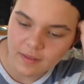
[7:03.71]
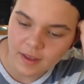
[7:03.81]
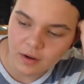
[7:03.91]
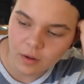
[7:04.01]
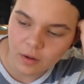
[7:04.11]
and
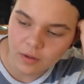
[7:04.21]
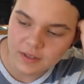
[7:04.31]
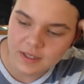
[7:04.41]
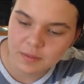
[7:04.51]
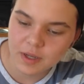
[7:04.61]
then at
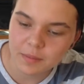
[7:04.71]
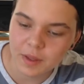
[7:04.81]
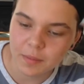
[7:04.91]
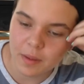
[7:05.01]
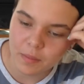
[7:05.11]
the same time,
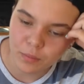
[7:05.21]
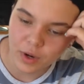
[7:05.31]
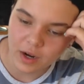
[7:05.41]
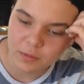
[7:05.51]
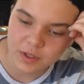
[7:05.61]
like, my
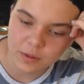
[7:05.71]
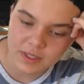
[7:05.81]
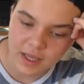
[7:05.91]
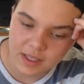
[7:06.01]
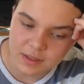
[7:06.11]
brain was
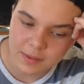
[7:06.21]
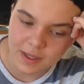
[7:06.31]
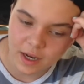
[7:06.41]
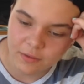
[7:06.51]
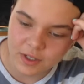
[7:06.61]
always against
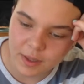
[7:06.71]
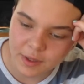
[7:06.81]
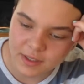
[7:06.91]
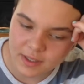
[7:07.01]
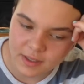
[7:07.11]
me, and every time
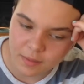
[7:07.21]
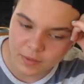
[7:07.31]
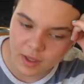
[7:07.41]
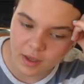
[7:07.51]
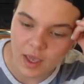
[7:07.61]
I did
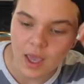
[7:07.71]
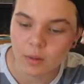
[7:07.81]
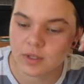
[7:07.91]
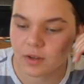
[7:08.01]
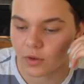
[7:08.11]
something,
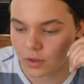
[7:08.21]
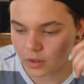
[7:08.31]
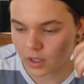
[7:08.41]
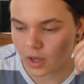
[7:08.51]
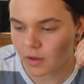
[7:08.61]
it was never
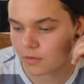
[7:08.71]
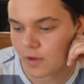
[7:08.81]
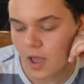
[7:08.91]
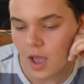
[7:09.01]
good enough.